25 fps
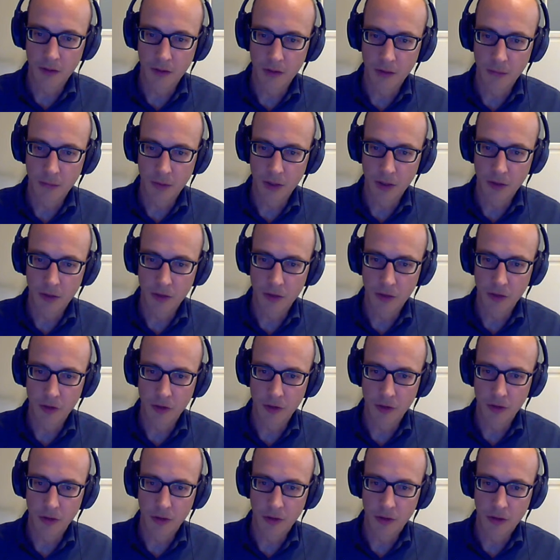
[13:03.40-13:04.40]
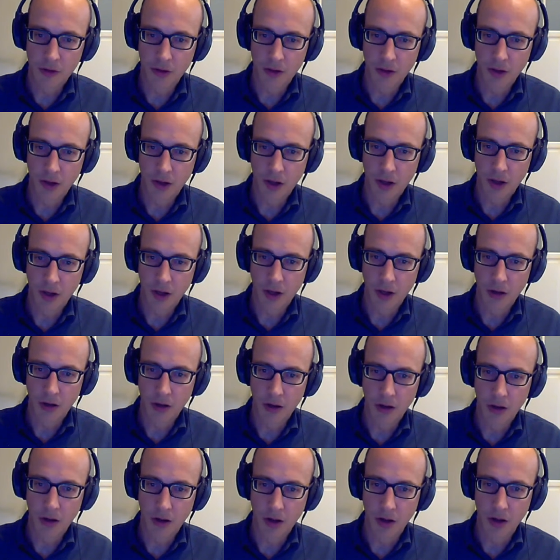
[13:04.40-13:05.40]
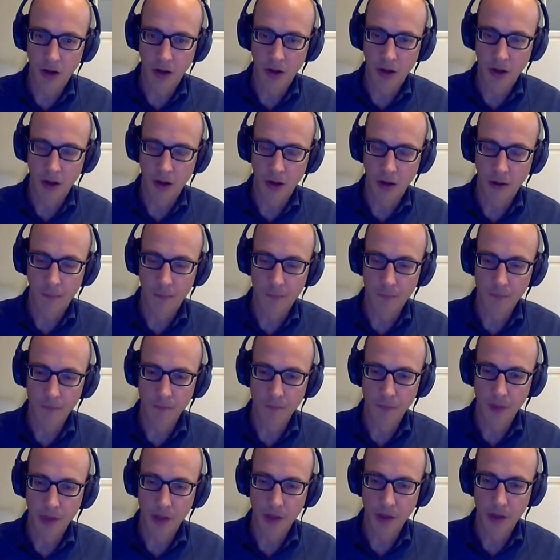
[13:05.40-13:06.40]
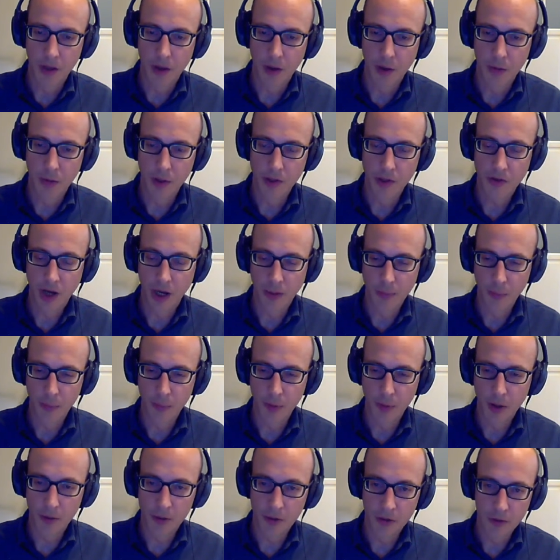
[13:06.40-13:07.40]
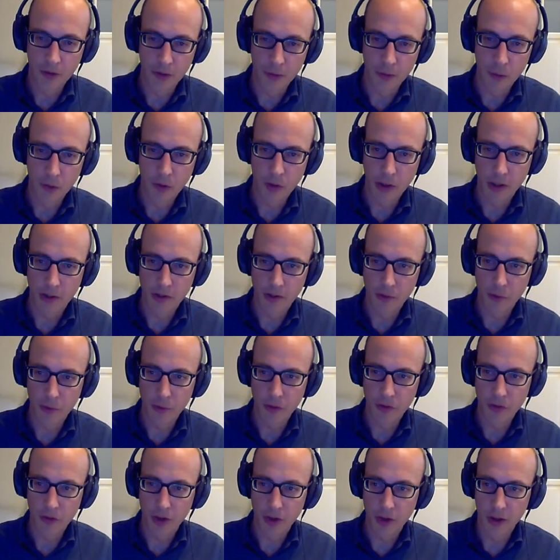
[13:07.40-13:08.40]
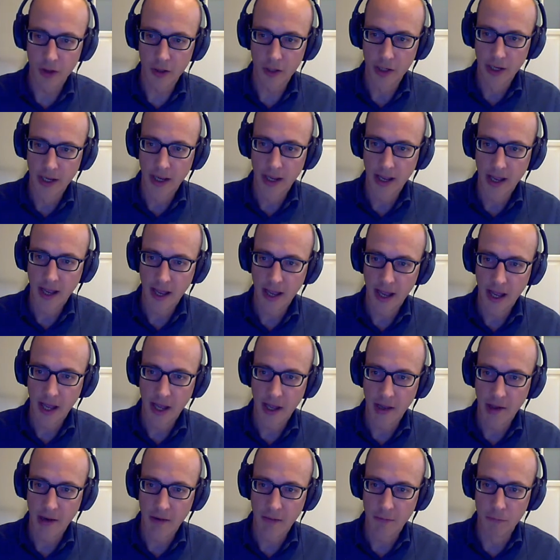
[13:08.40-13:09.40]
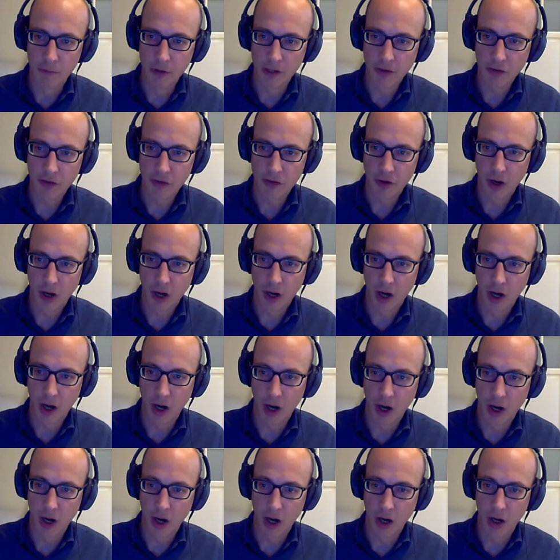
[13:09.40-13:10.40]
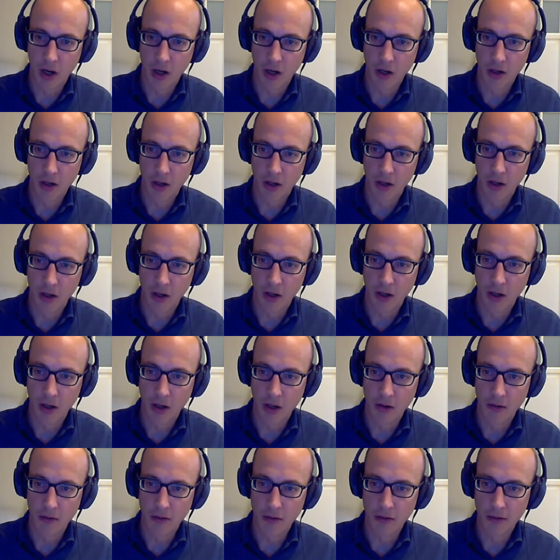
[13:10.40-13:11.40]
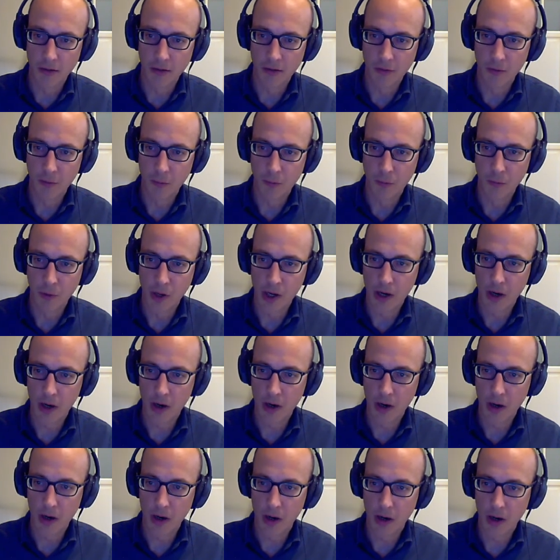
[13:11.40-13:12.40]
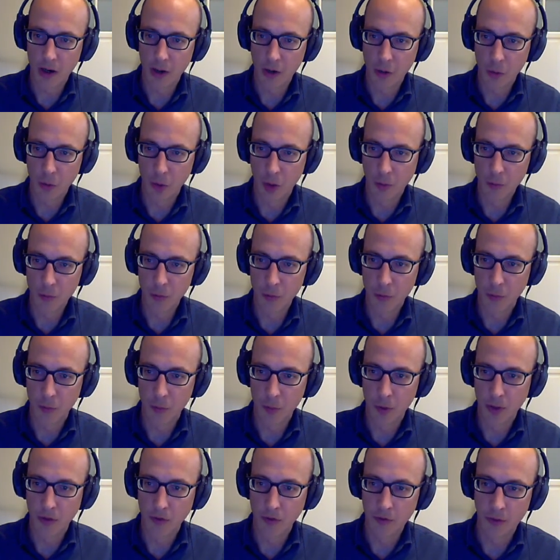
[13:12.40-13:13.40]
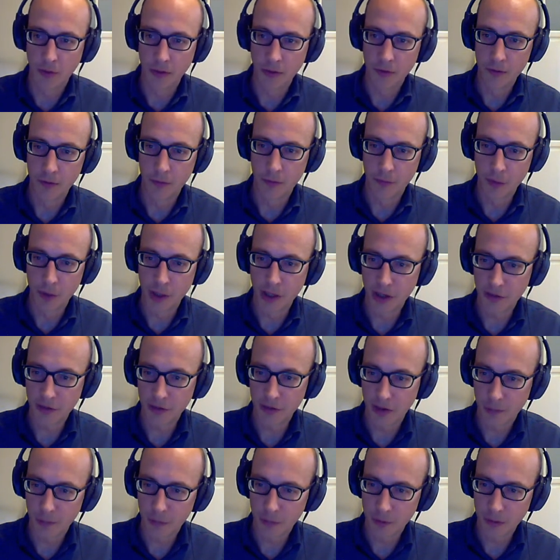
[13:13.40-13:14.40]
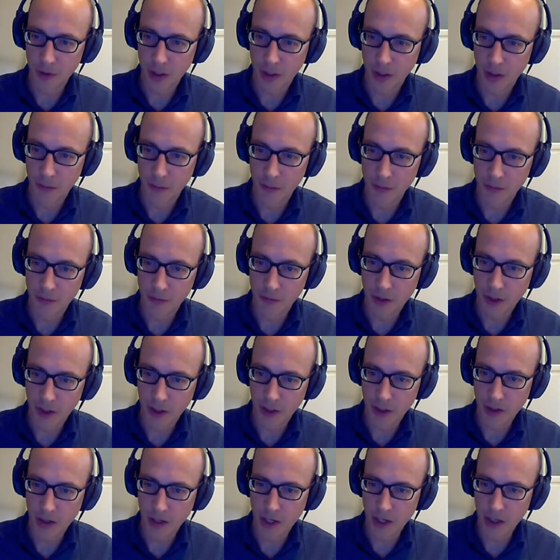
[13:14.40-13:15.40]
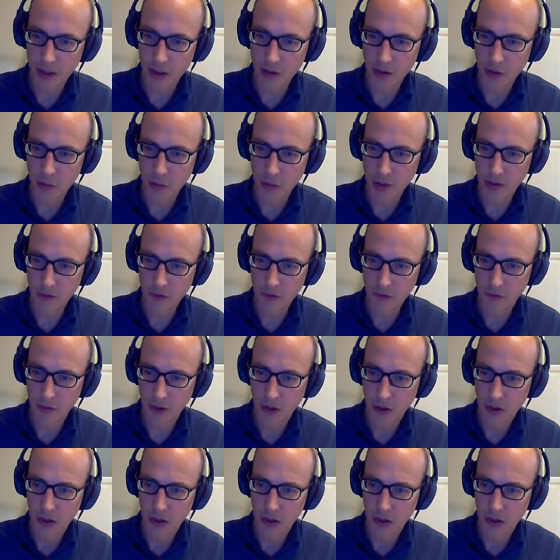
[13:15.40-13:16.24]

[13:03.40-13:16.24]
which hyperparameters are correlated to each other and which are, so where are your optimal points going. So for example, I would say the hidden units,